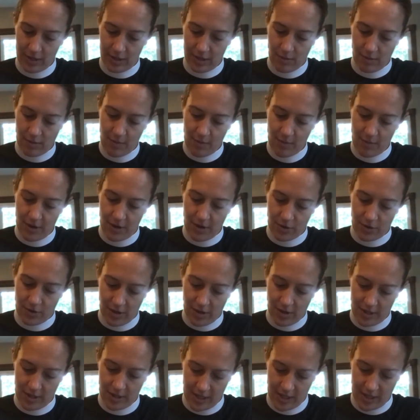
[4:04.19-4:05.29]
So I'm going to draw
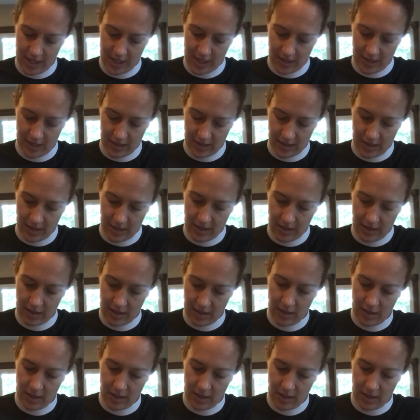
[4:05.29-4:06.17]
a daisy.